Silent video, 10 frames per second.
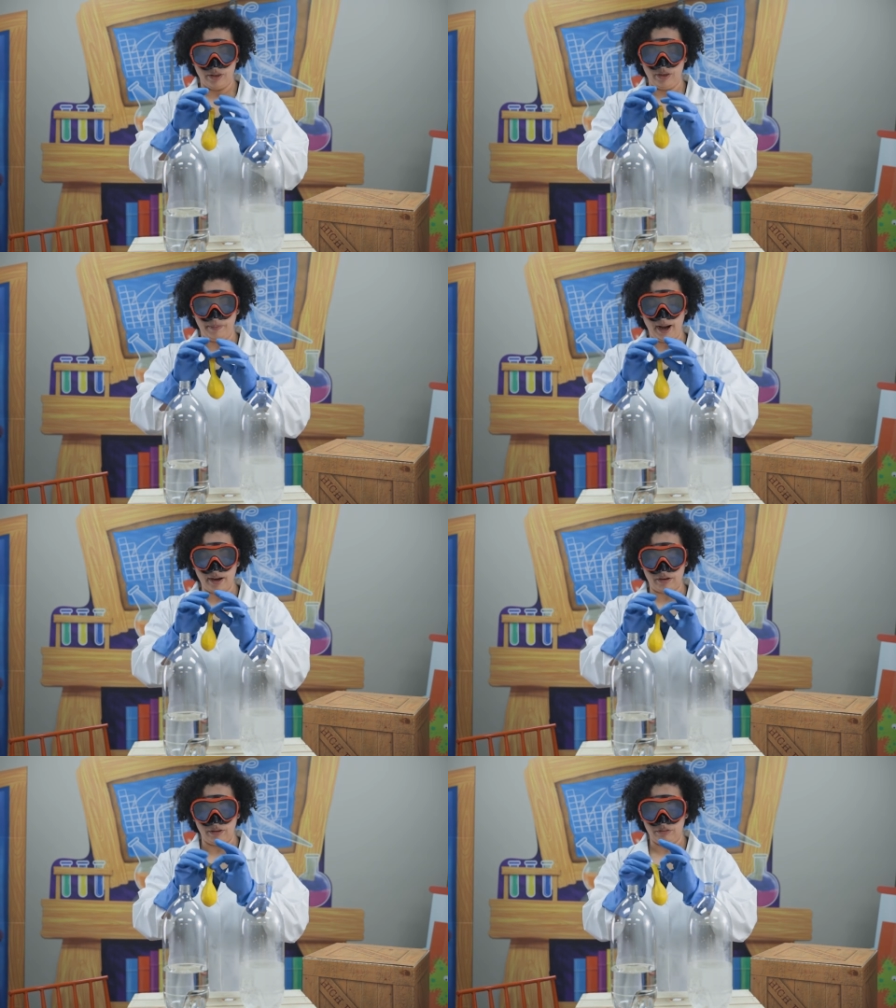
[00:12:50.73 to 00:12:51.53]
the
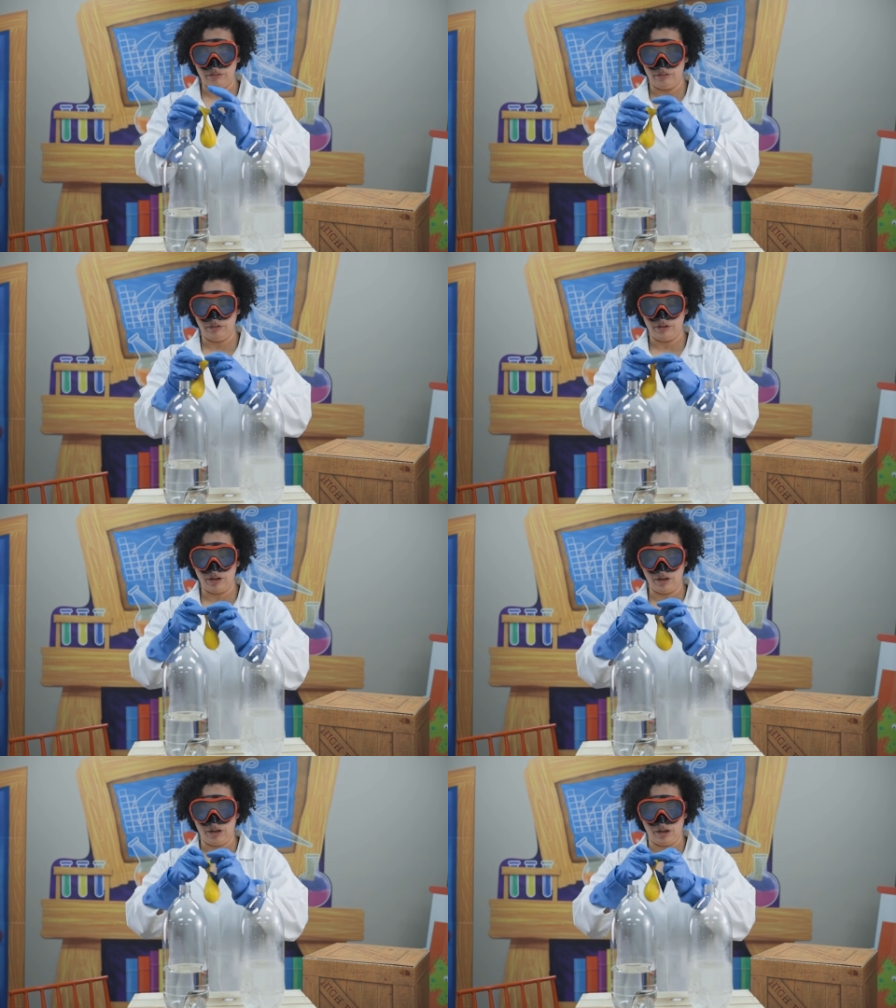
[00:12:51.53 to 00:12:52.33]
bottle.
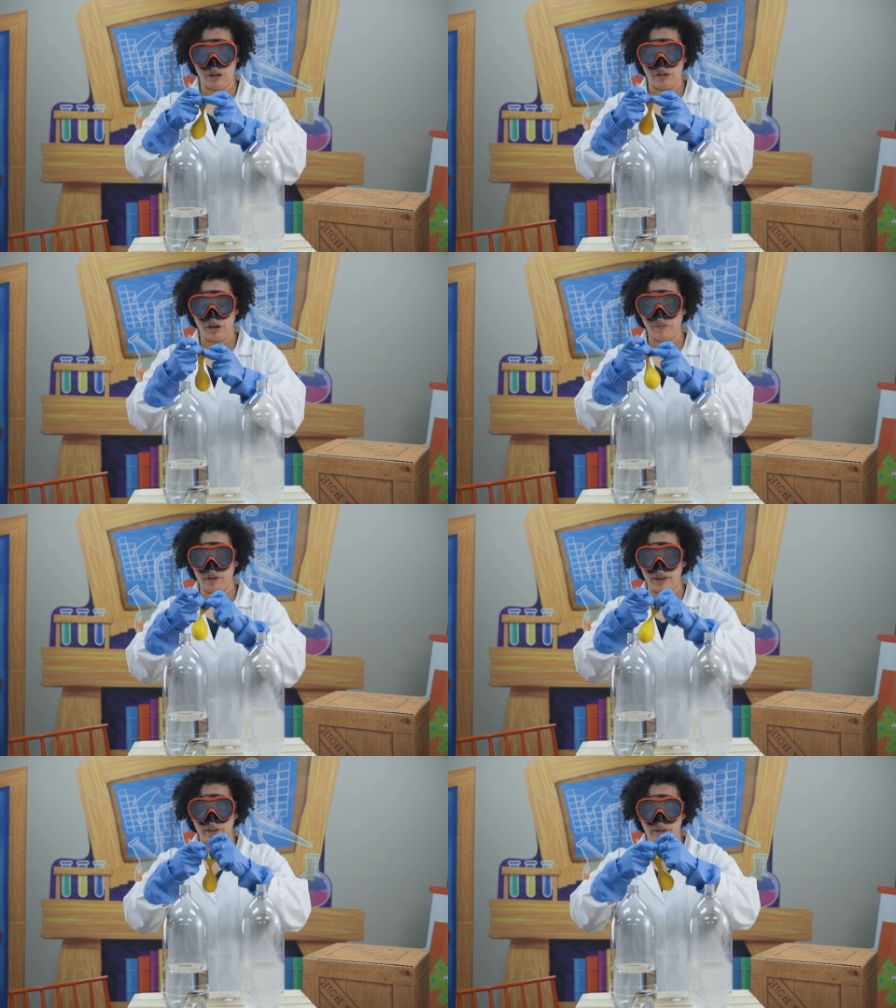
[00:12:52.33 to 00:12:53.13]
Huh. I
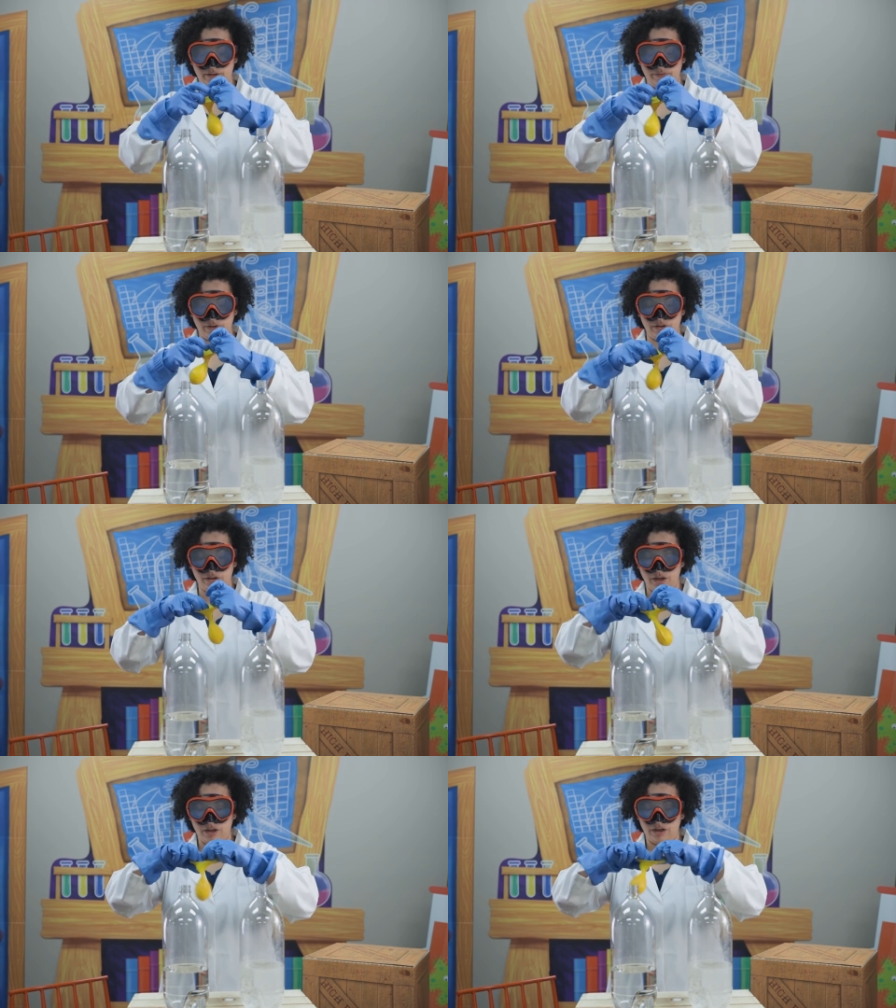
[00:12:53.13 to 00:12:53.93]
would have never,
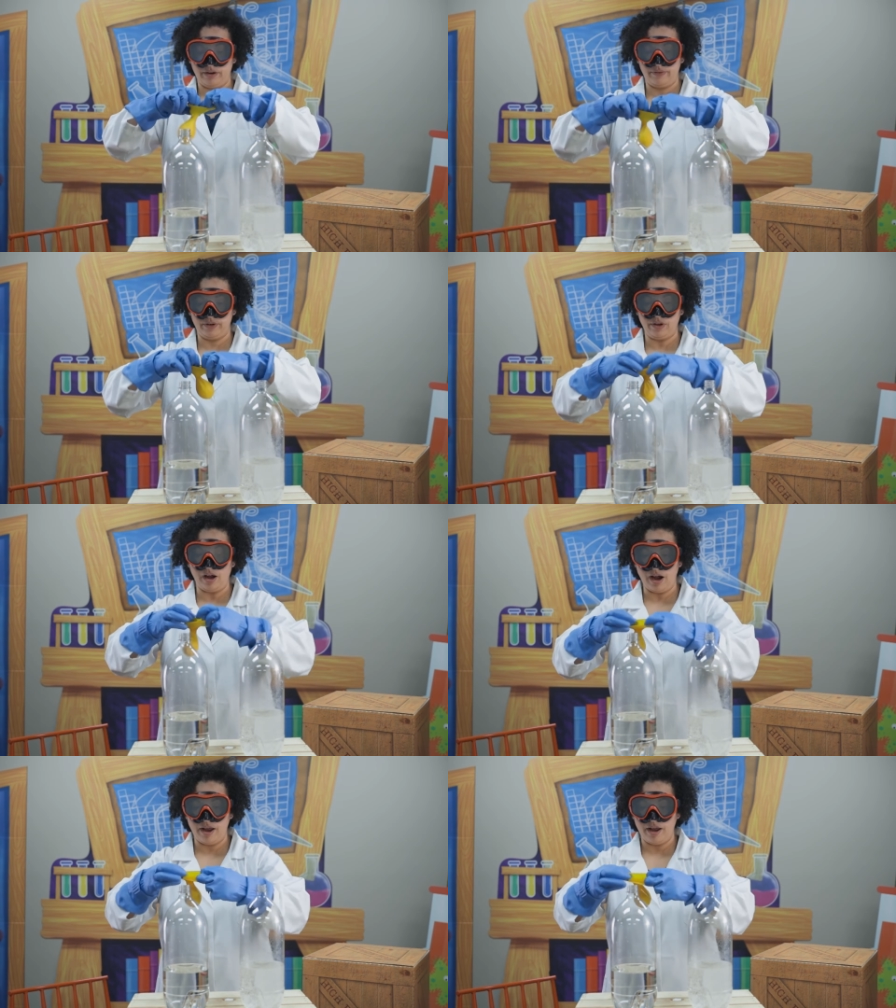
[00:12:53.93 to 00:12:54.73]
ever
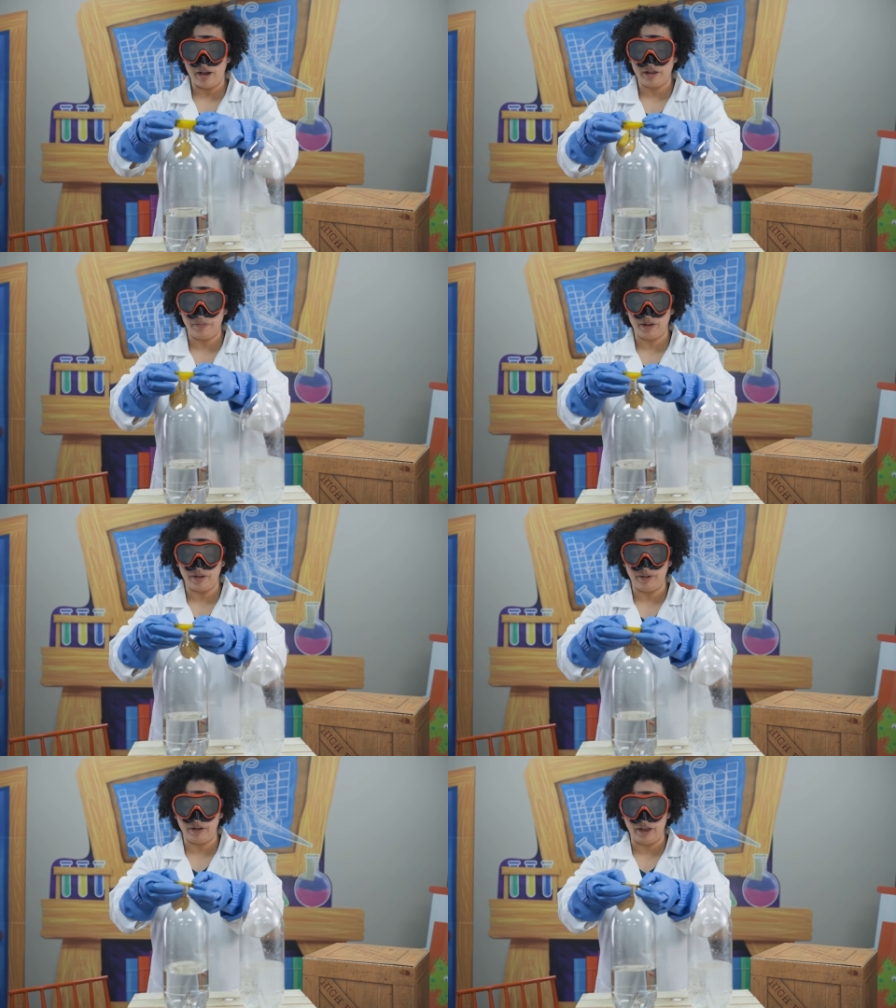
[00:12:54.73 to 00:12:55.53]
thought to put the
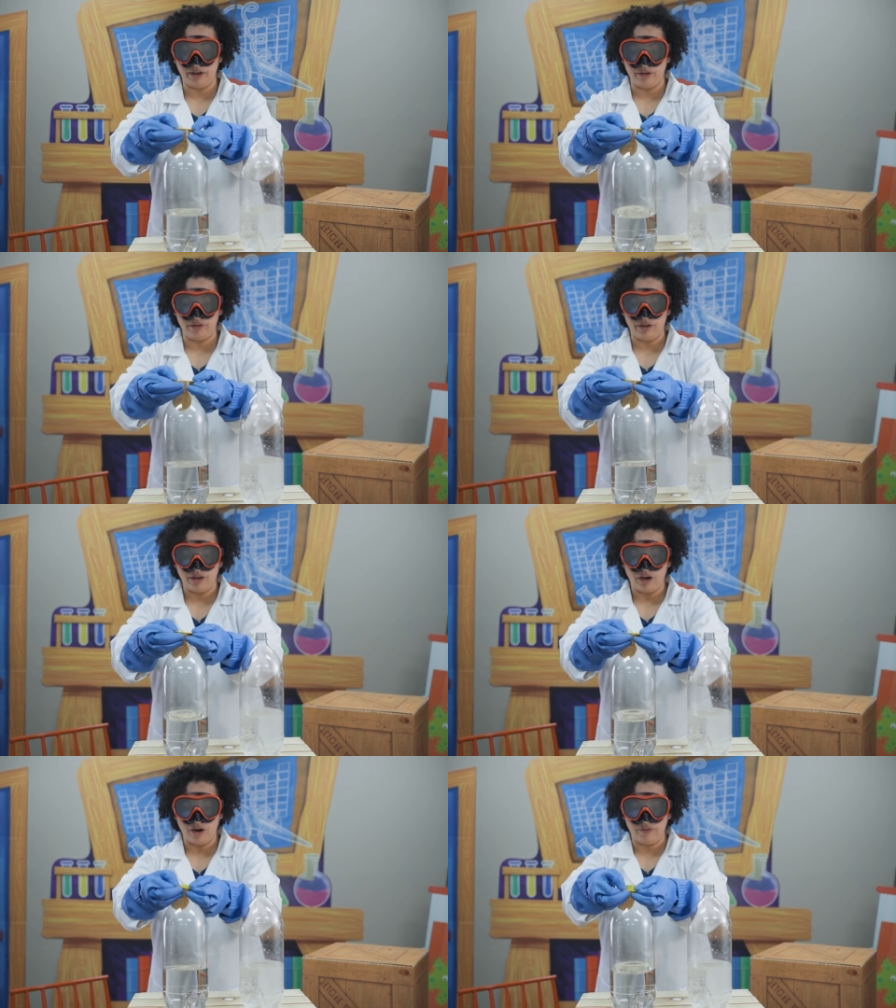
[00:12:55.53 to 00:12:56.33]
balloon
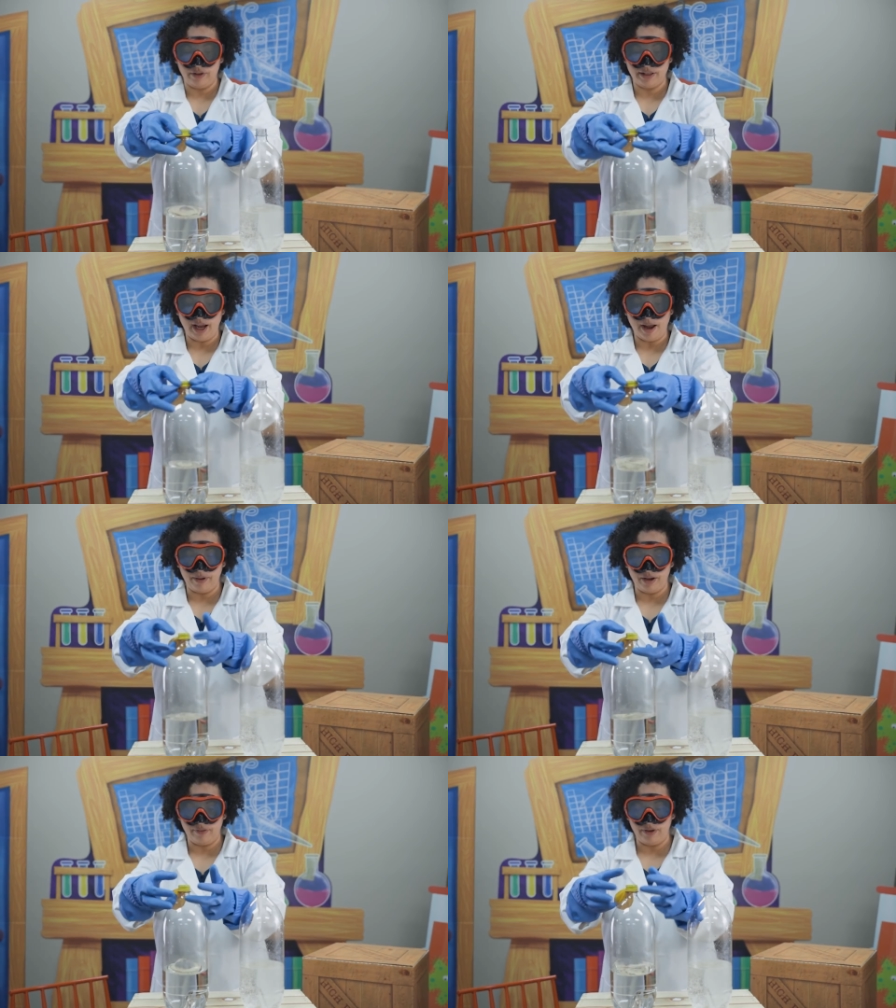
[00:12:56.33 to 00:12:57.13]
over the top
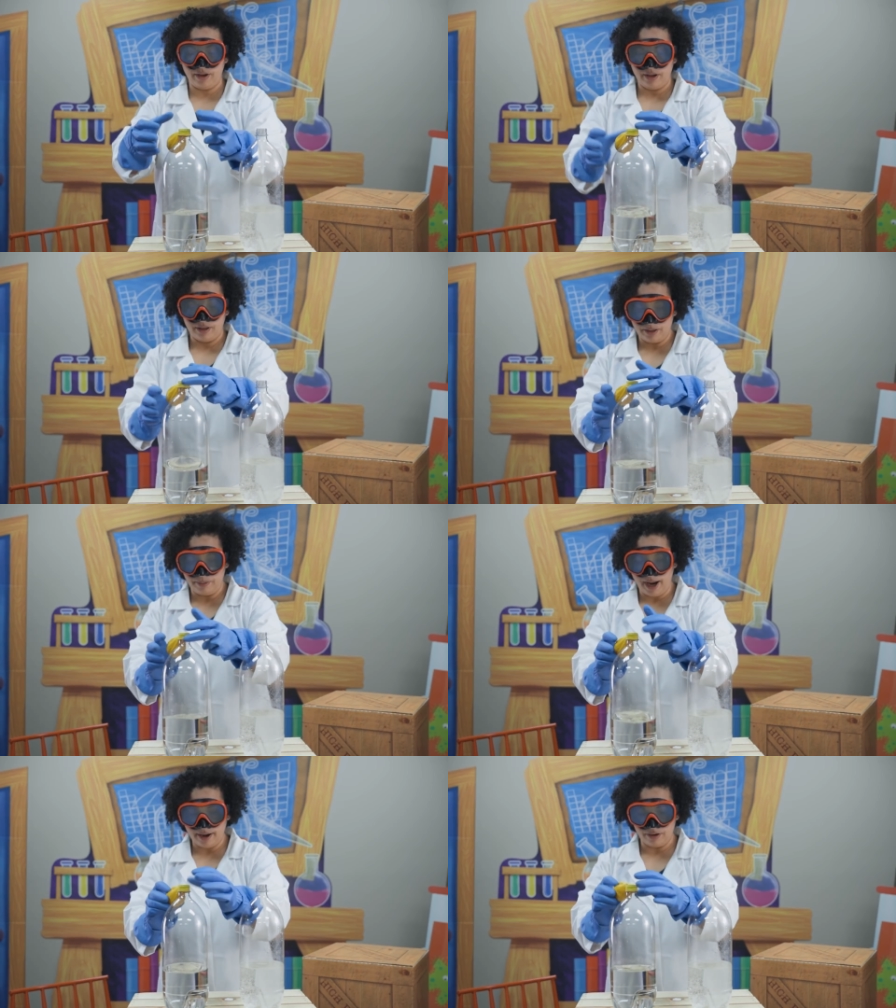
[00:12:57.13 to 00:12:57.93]
of the
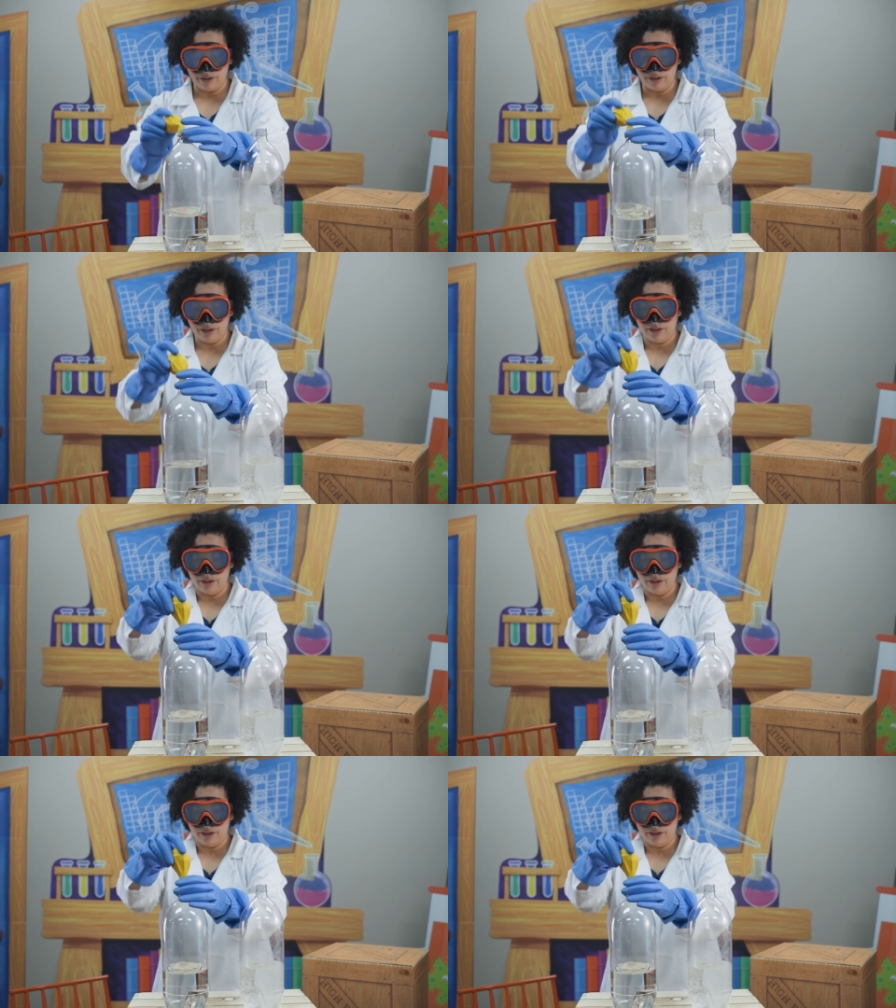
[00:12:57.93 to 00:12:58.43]
bottle.